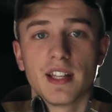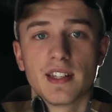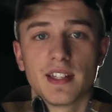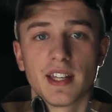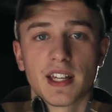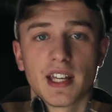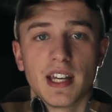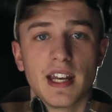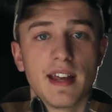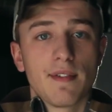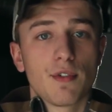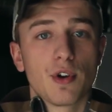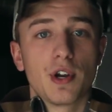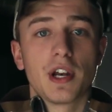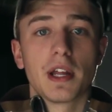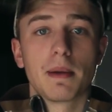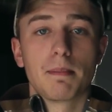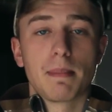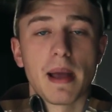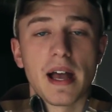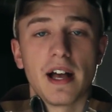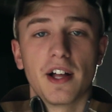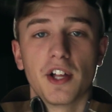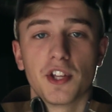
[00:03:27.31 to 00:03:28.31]
It's like a
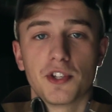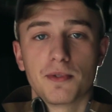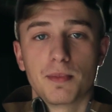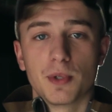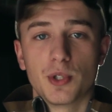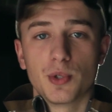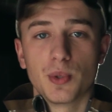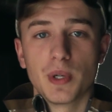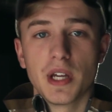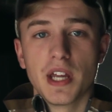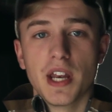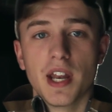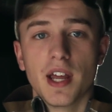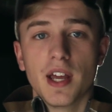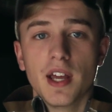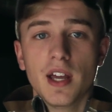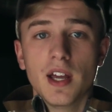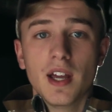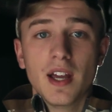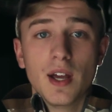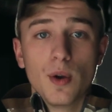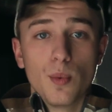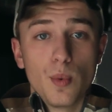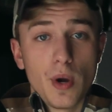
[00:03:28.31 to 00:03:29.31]
never-ending balance between
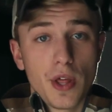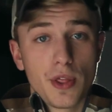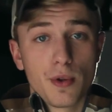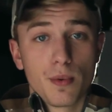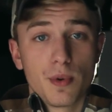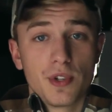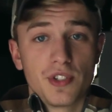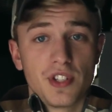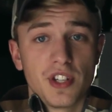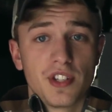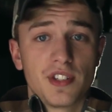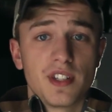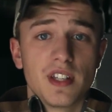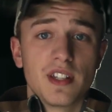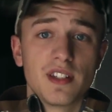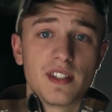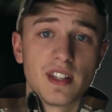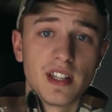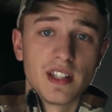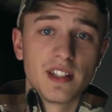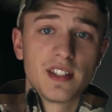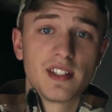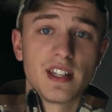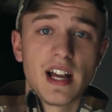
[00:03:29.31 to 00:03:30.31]
weather resistance
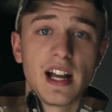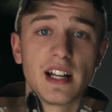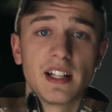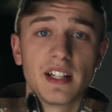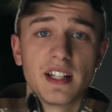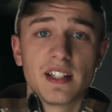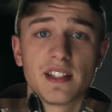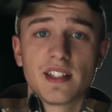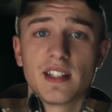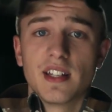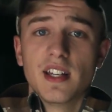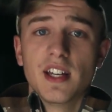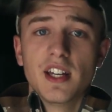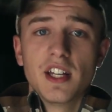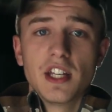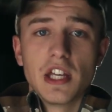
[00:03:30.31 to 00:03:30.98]
and silence.